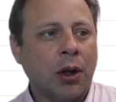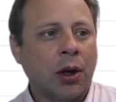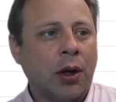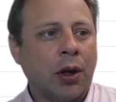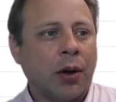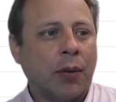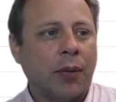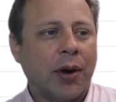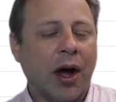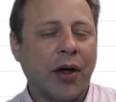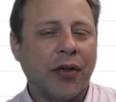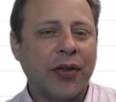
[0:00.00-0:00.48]

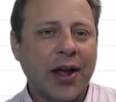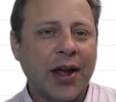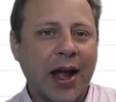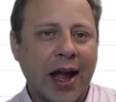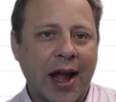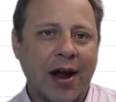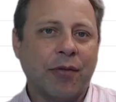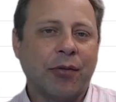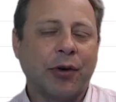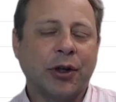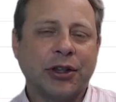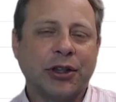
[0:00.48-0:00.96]
Now, the
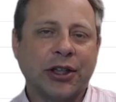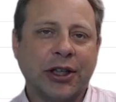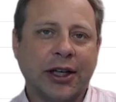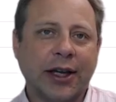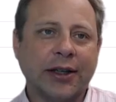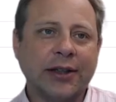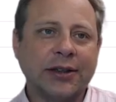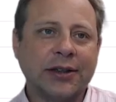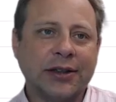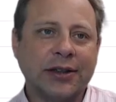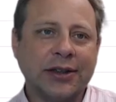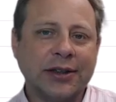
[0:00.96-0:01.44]
average,
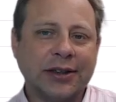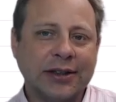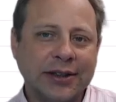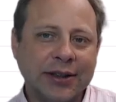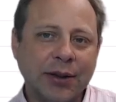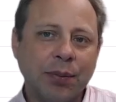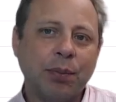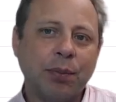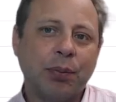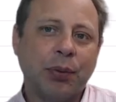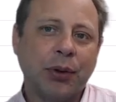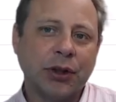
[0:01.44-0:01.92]
again, is the
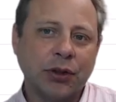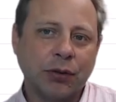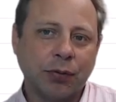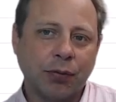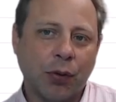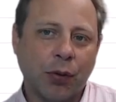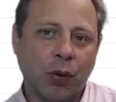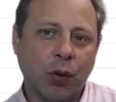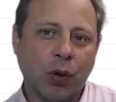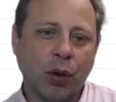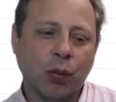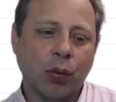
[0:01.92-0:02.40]
simplest
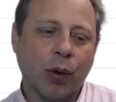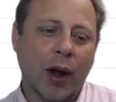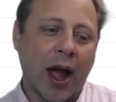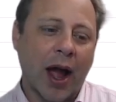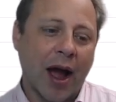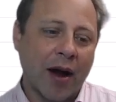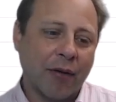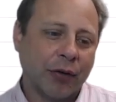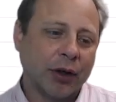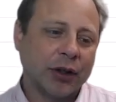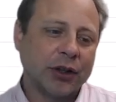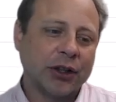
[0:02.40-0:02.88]
form,
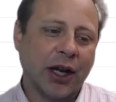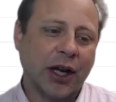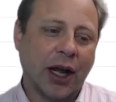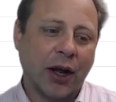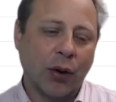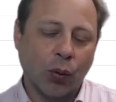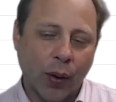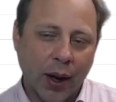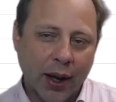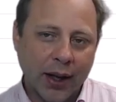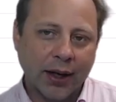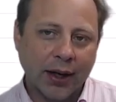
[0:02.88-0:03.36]
average
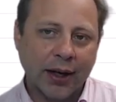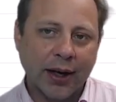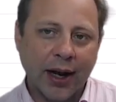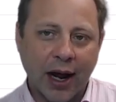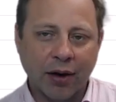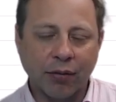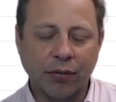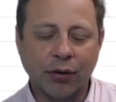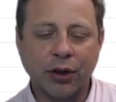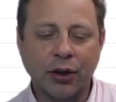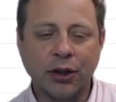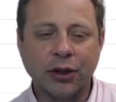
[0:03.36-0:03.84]
and weighted
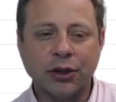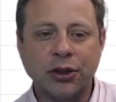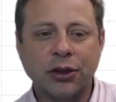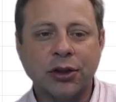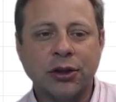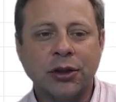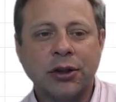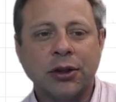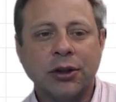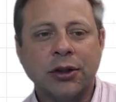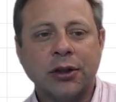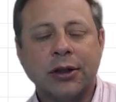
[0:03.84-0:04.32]

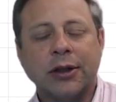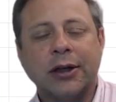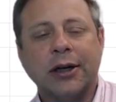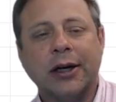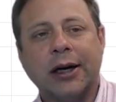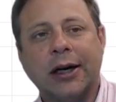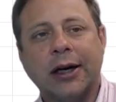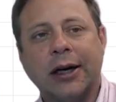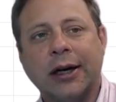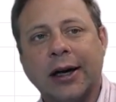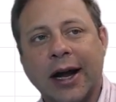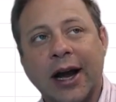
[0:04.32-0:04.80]
average,
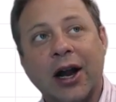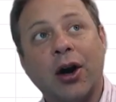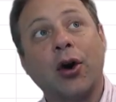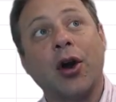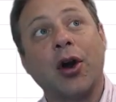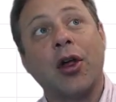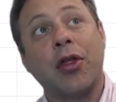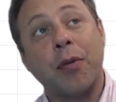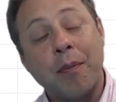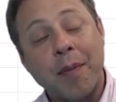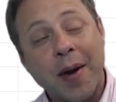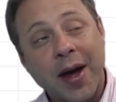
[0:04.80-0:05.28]

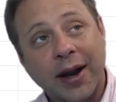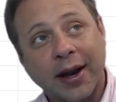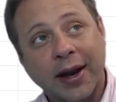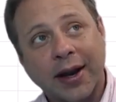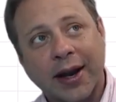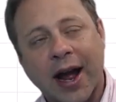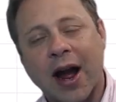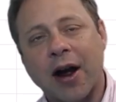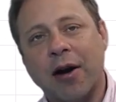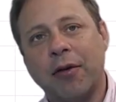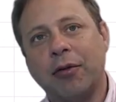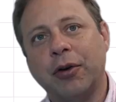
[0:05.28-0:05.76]
arithmetic
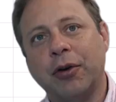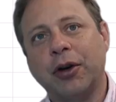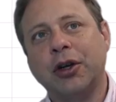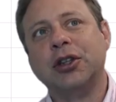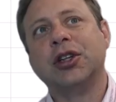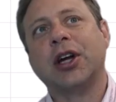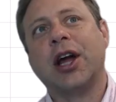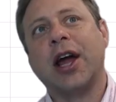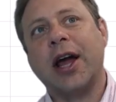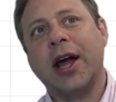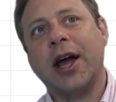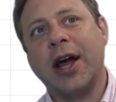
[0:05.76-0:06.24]

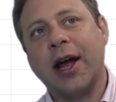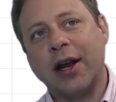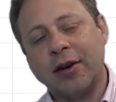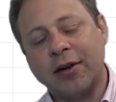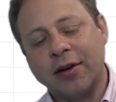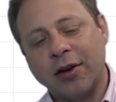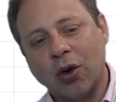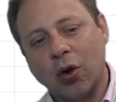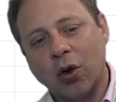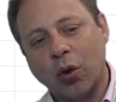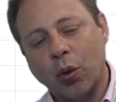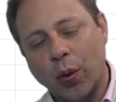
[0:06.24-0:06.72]
average
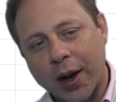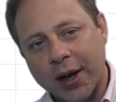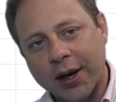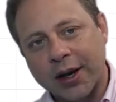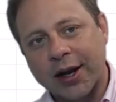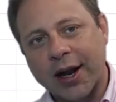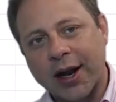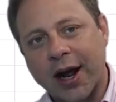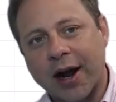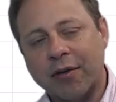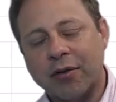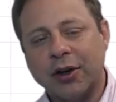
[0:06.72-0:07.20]
and
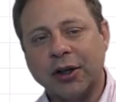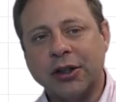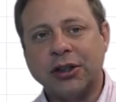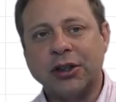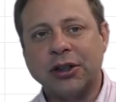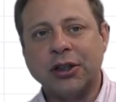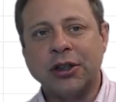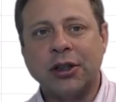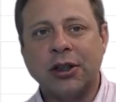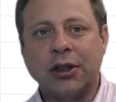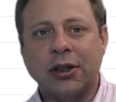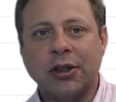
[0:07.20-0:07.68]
weighted
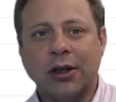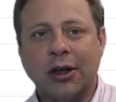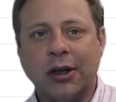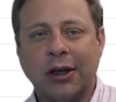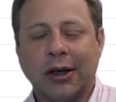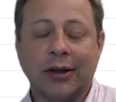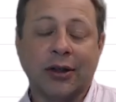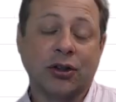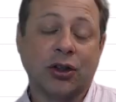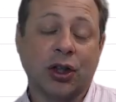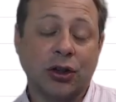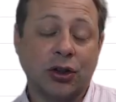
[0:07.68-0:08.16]
average.
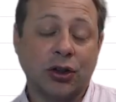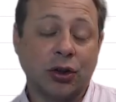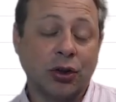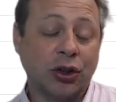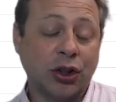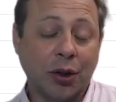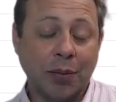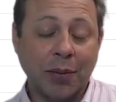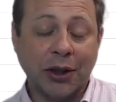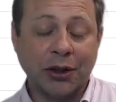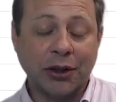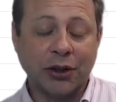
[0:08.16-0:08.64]
There's also
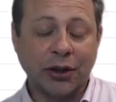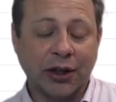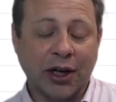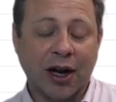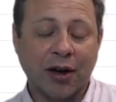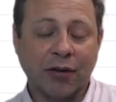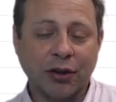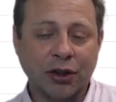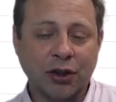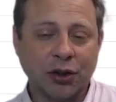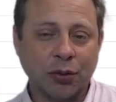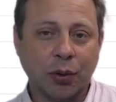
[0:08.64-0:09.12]
geometric
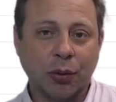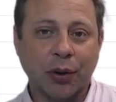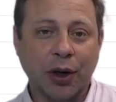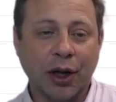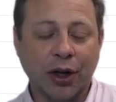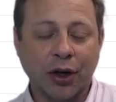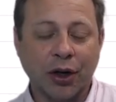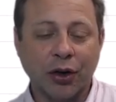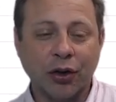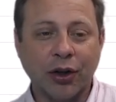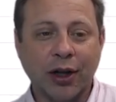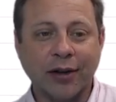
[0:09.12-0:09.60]
average, but we're not
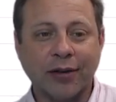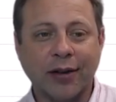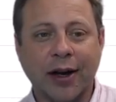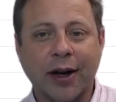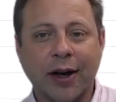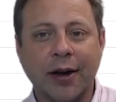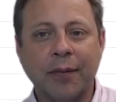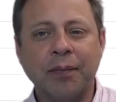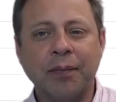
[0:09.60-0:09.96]
going to do that today.